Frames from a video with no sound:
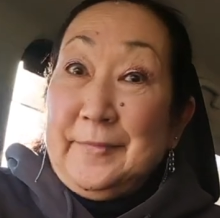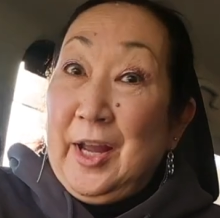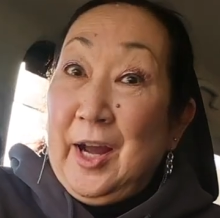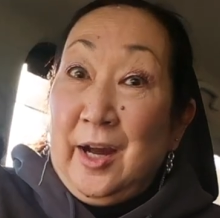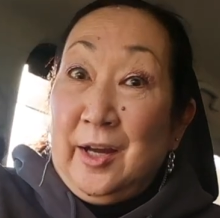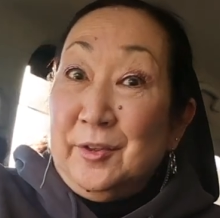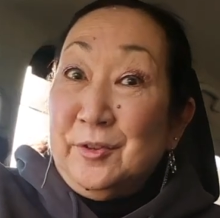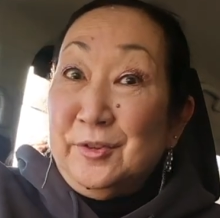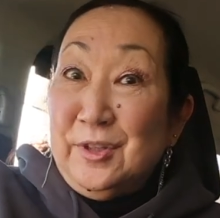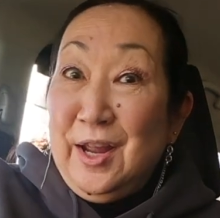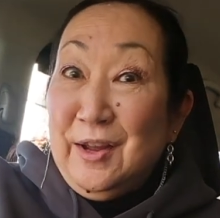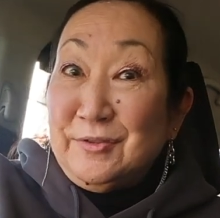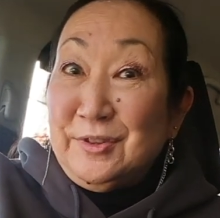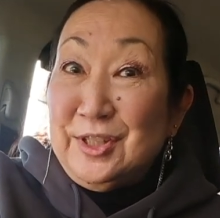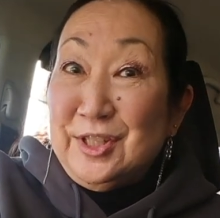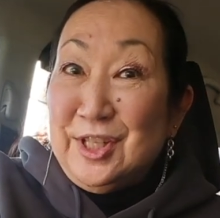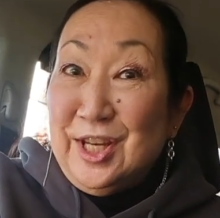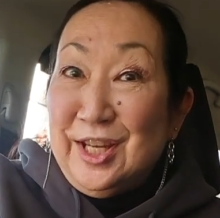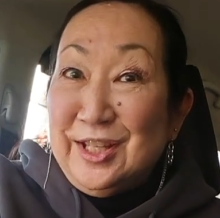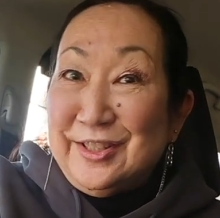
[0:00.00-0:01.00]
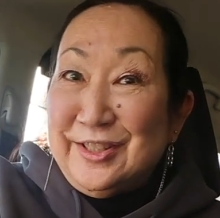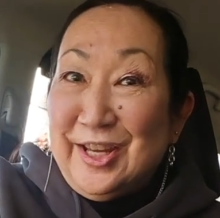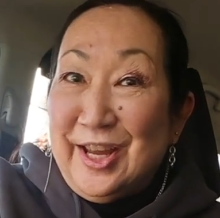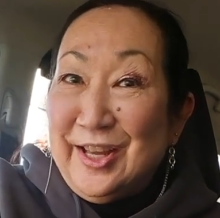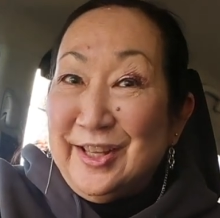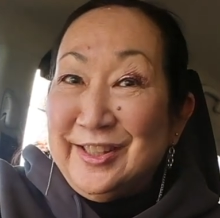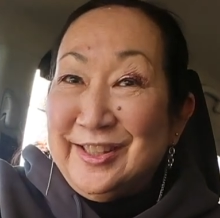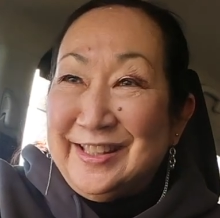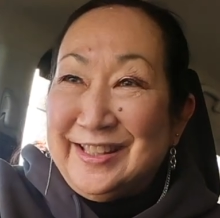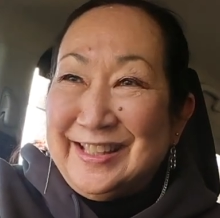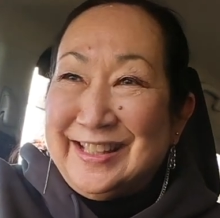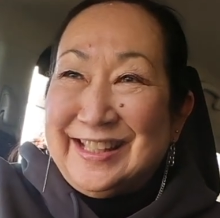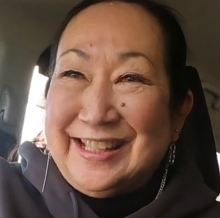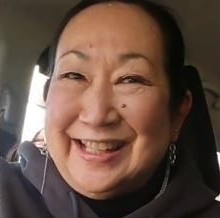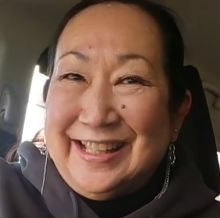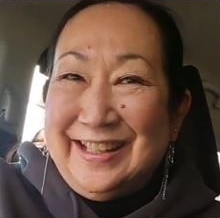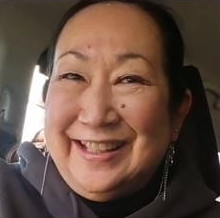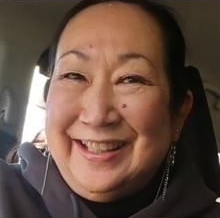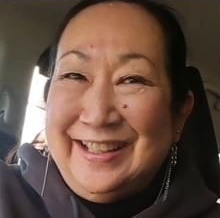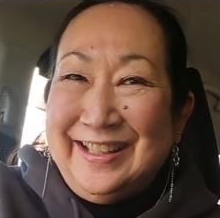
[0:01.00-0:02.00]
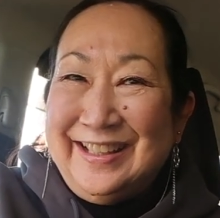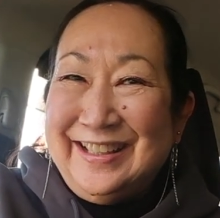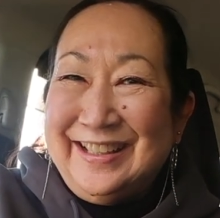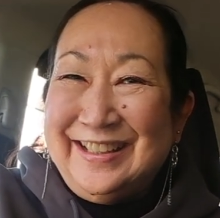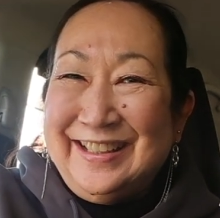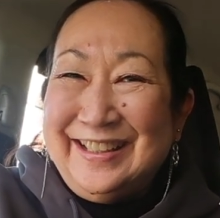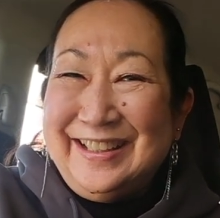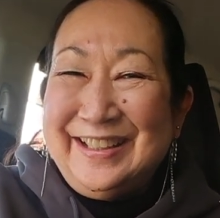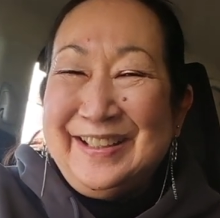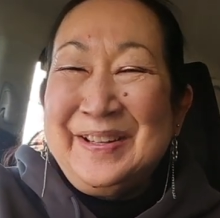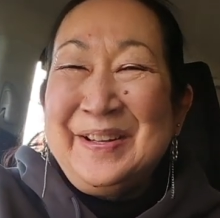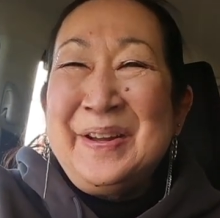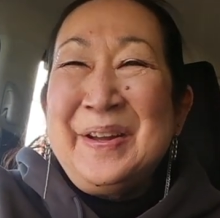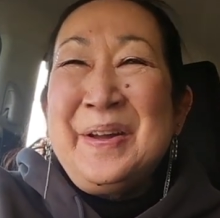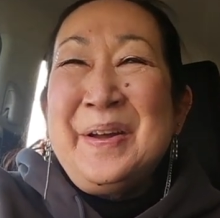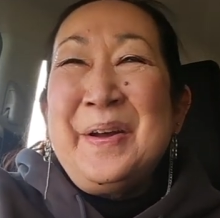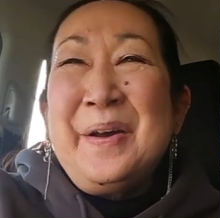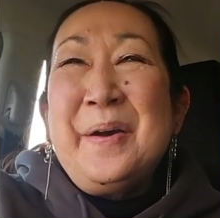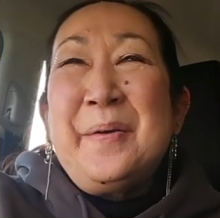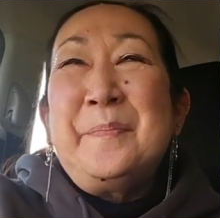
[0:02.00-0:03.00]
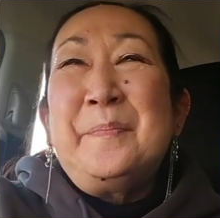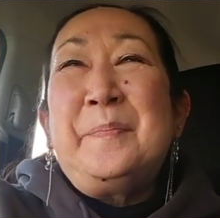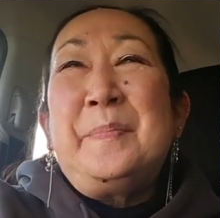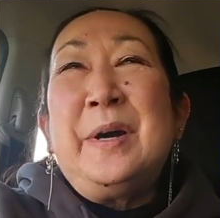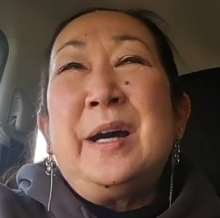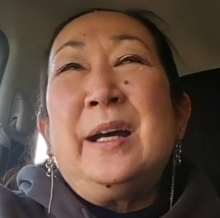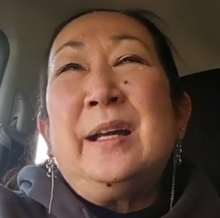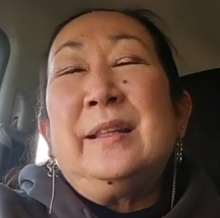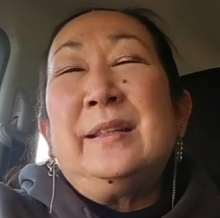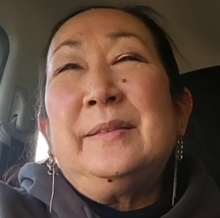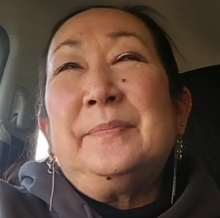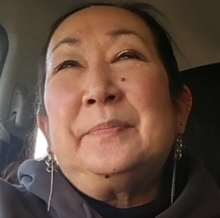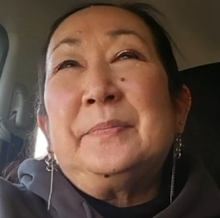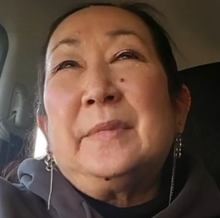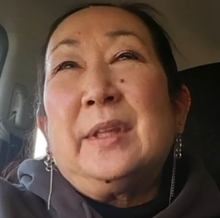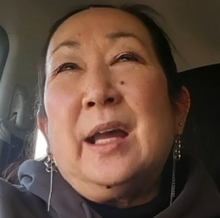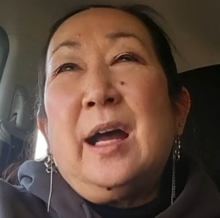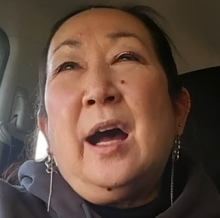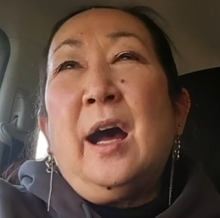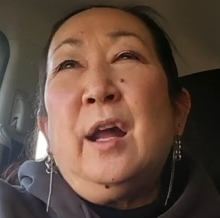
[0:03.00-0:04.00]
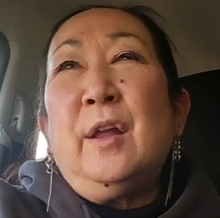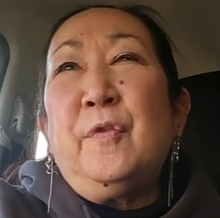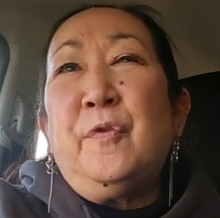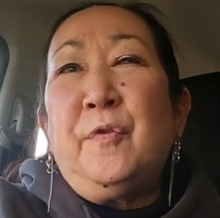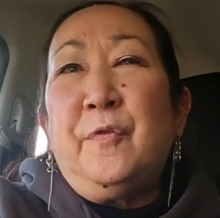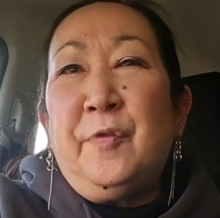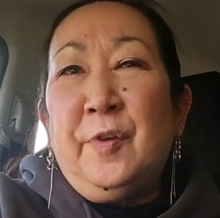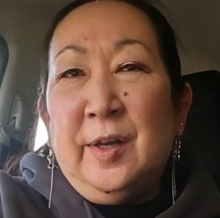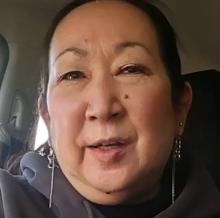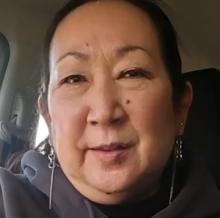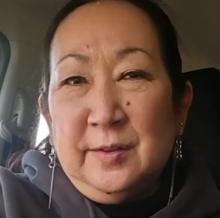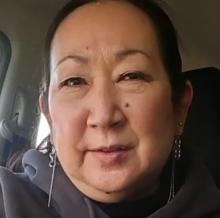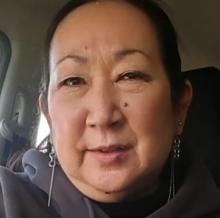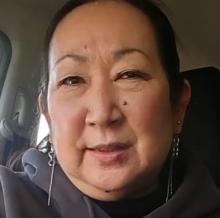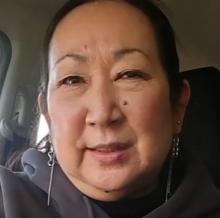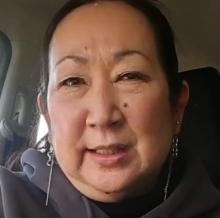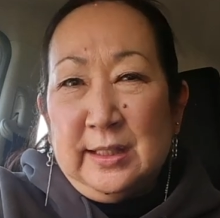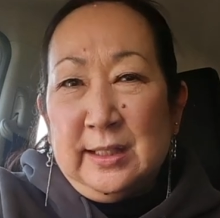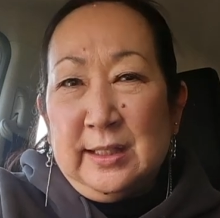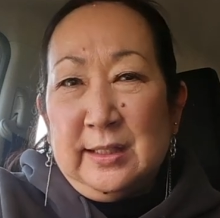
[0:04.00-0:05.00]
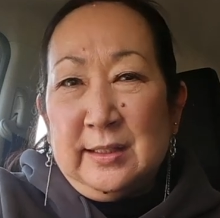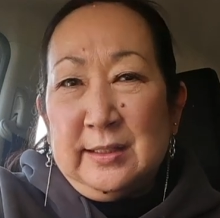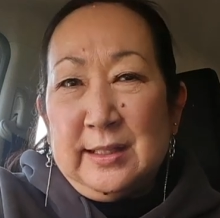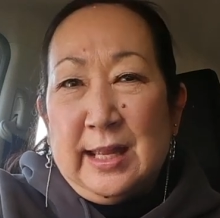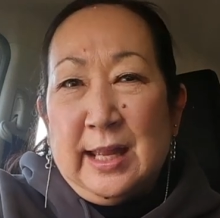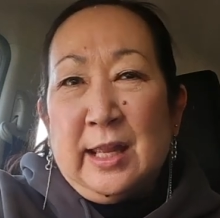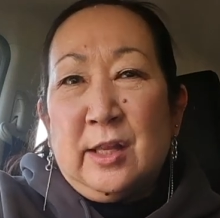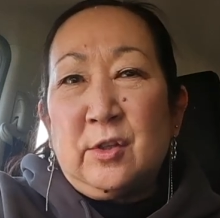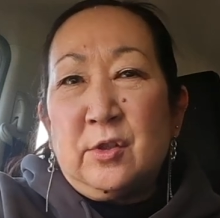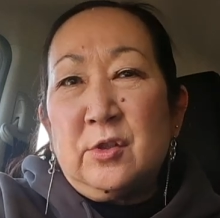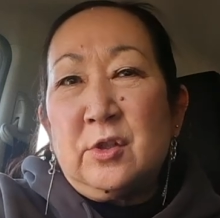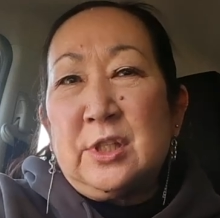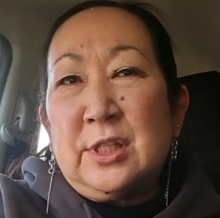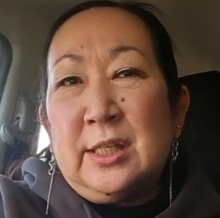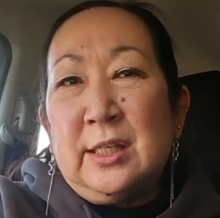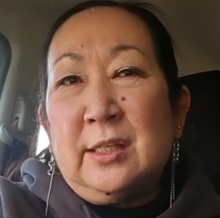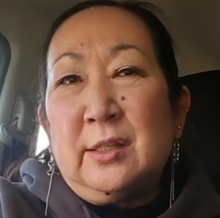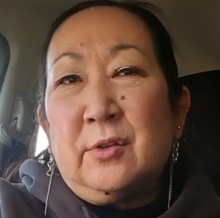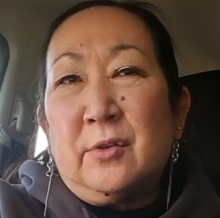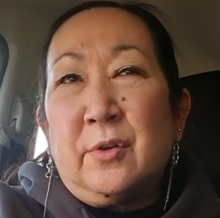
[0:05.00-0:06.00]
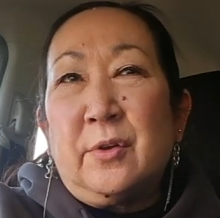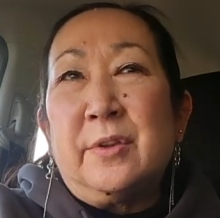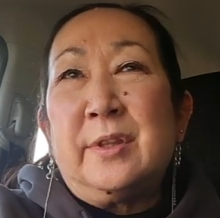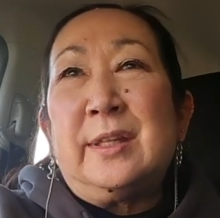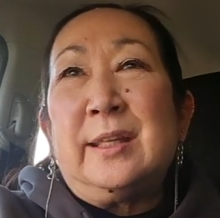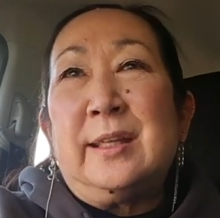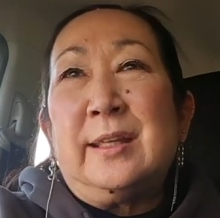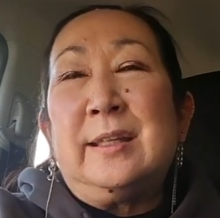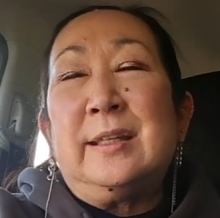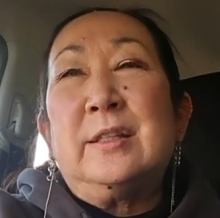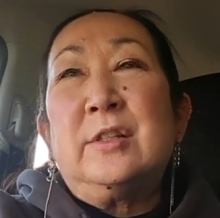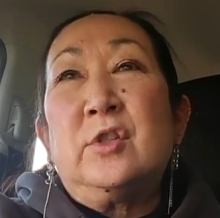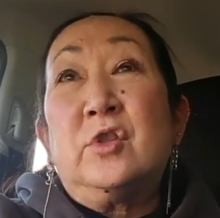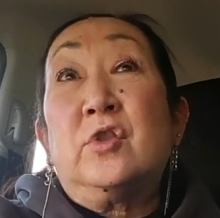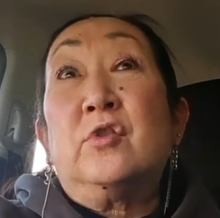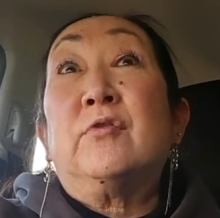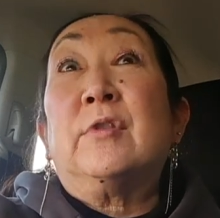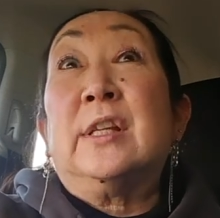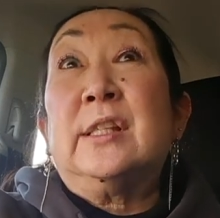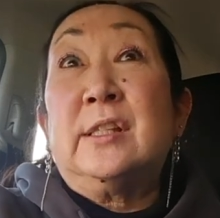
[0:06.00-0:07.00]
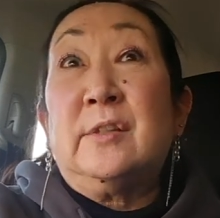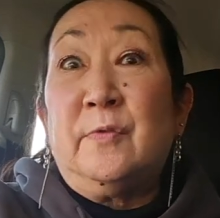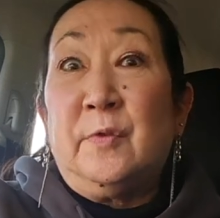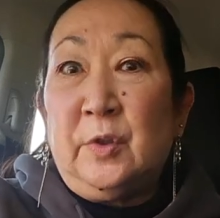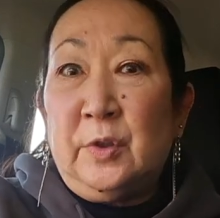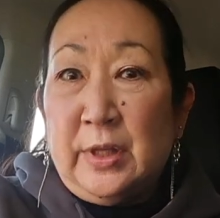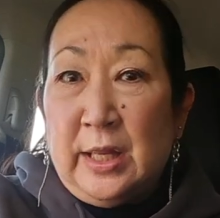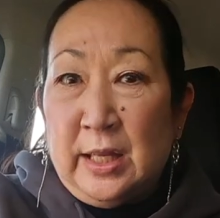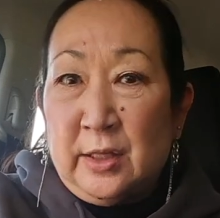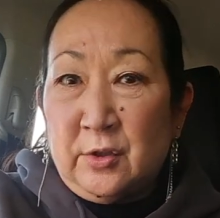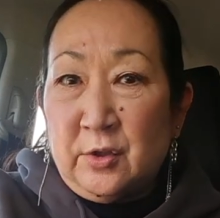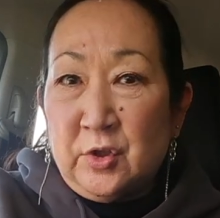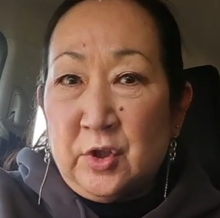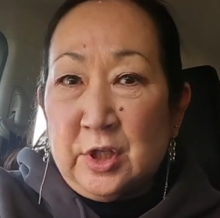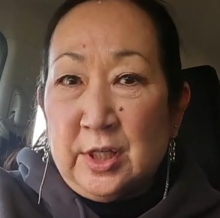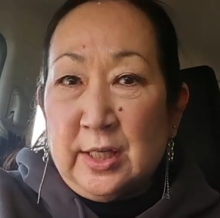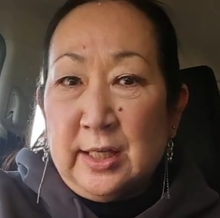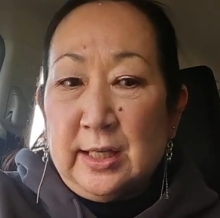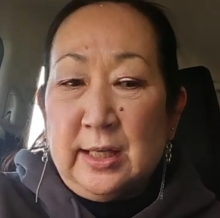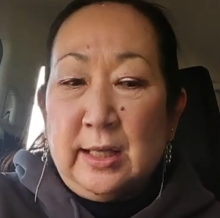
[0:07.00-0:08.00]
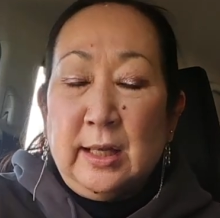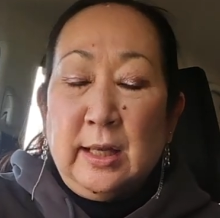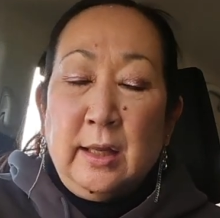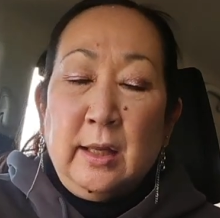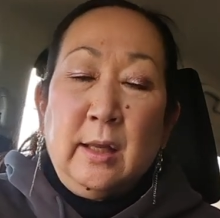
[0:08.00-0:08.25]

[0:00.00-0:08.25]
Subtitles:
I don't have to take tests. But I felt the energy, or the stressful energy,